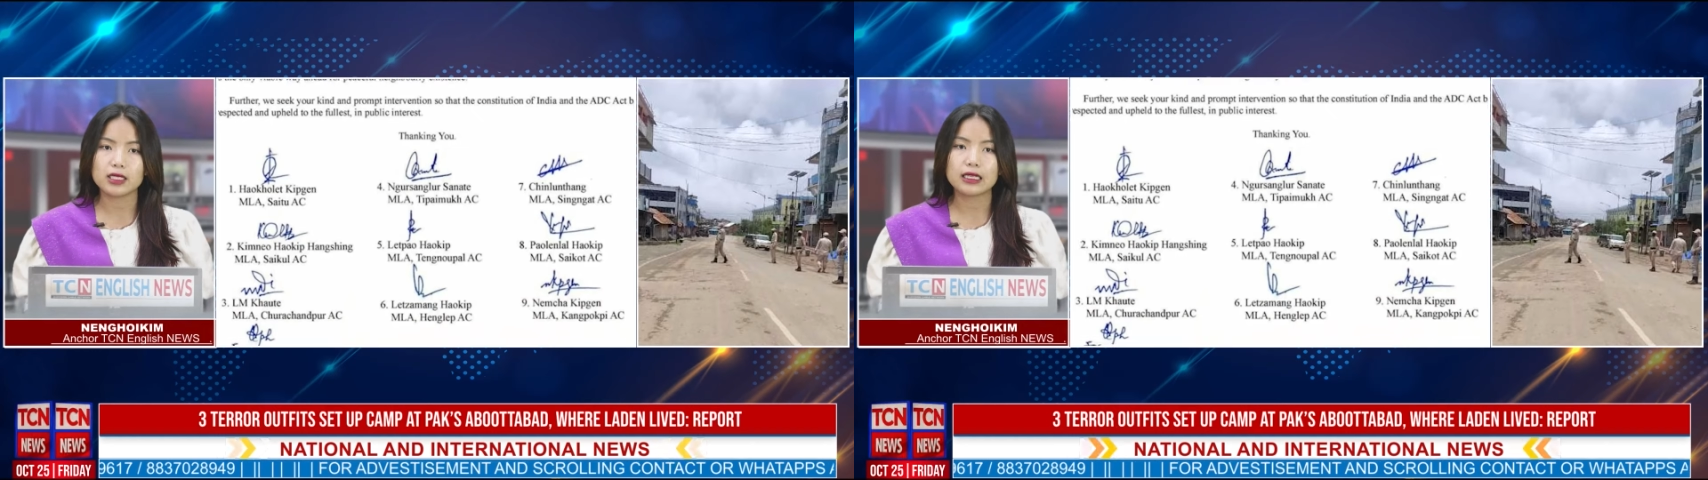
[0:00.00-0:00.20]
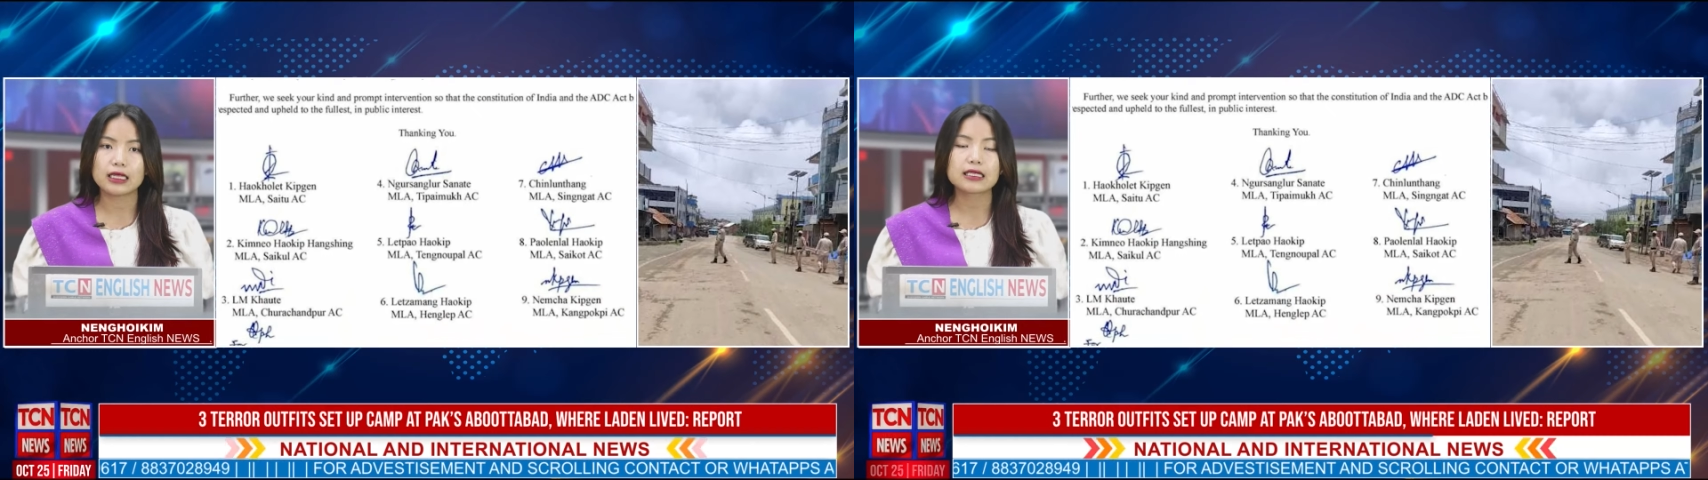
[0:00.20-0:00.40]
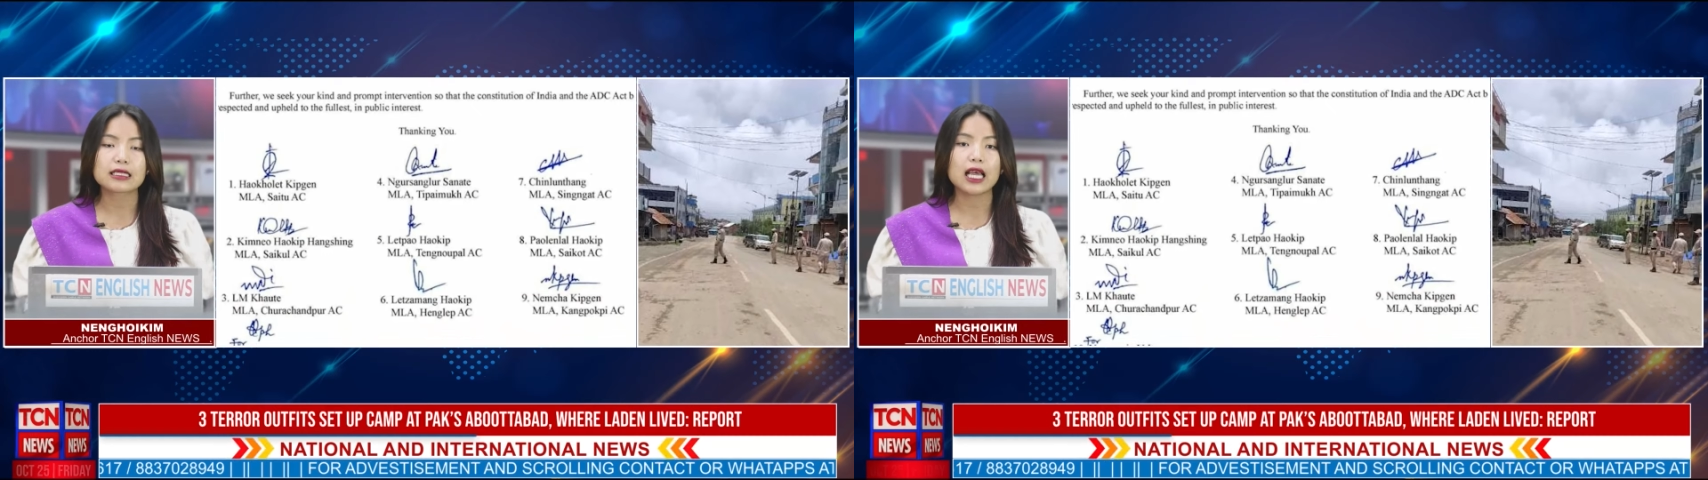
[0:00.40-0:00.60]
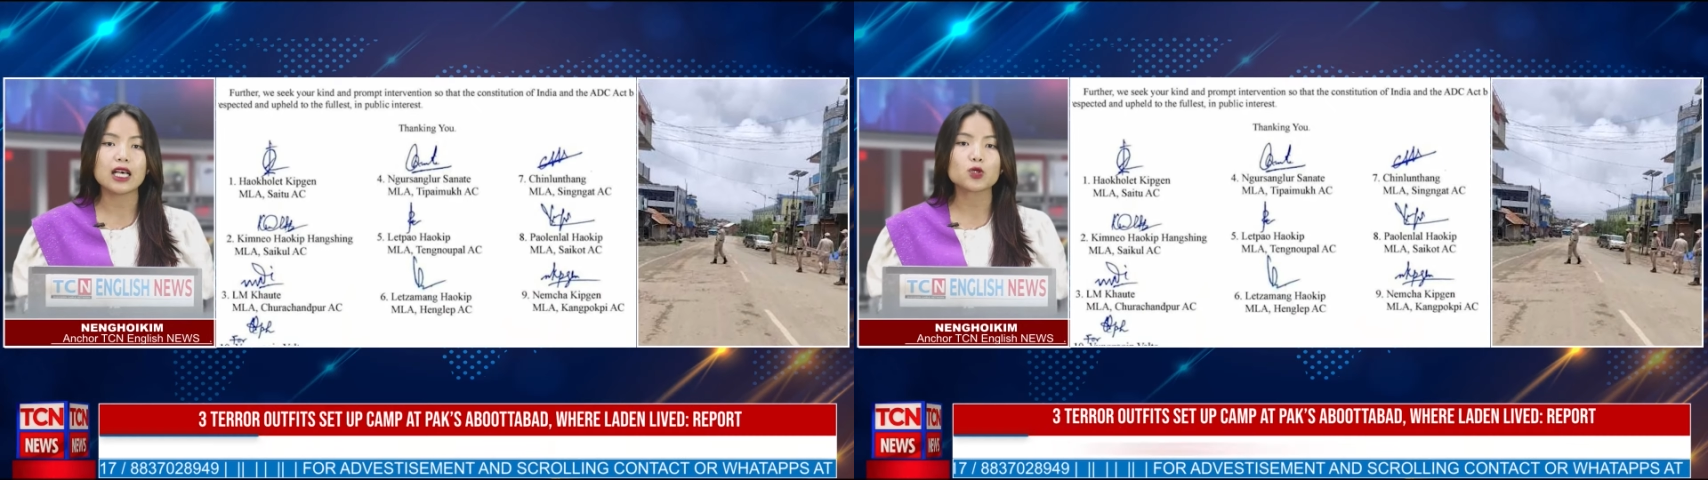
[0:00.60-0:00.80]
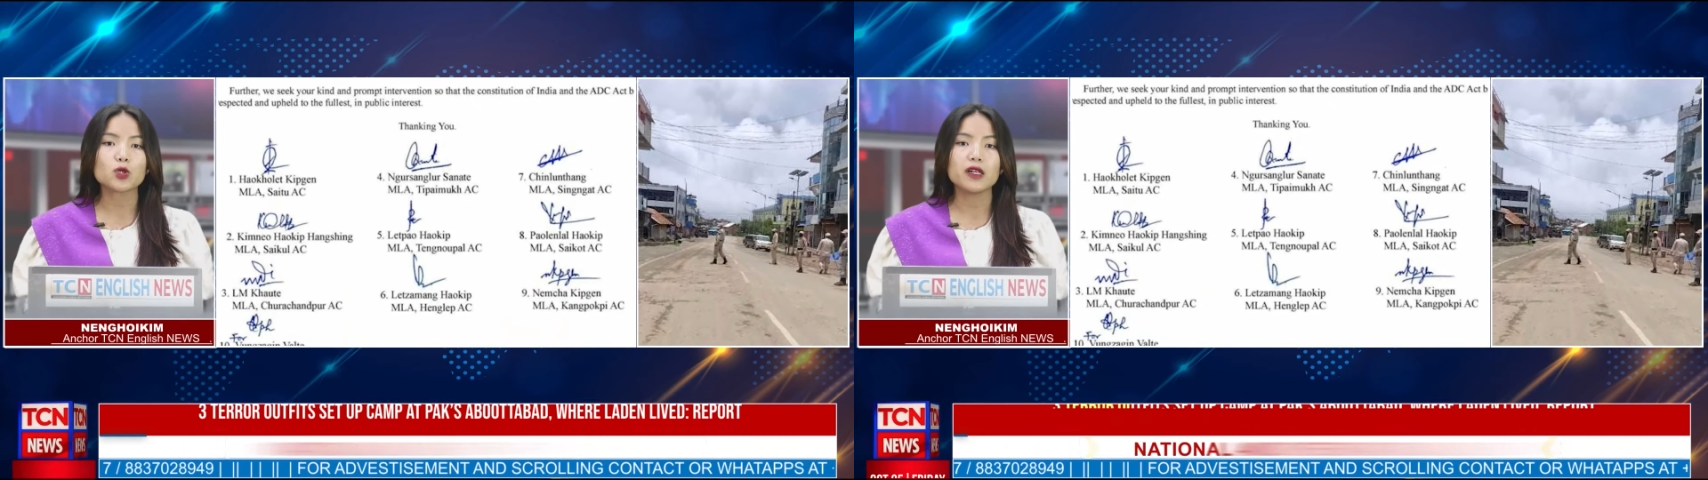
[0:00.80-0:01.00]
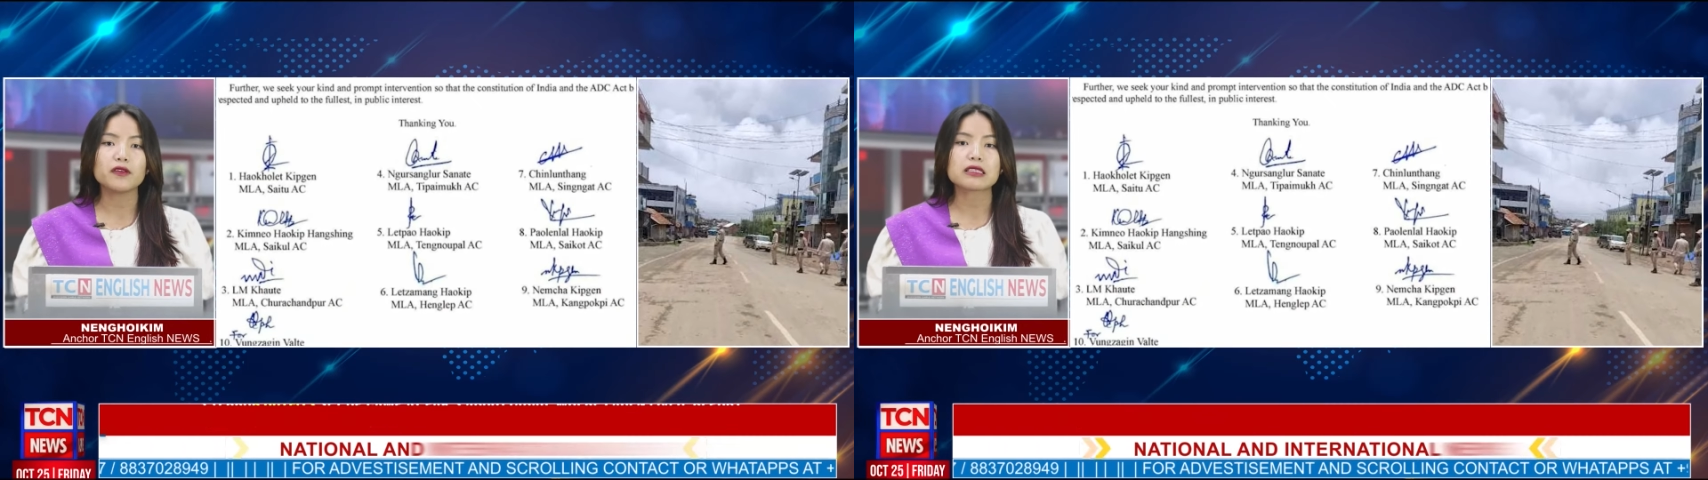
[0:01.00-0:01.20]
in his Class 12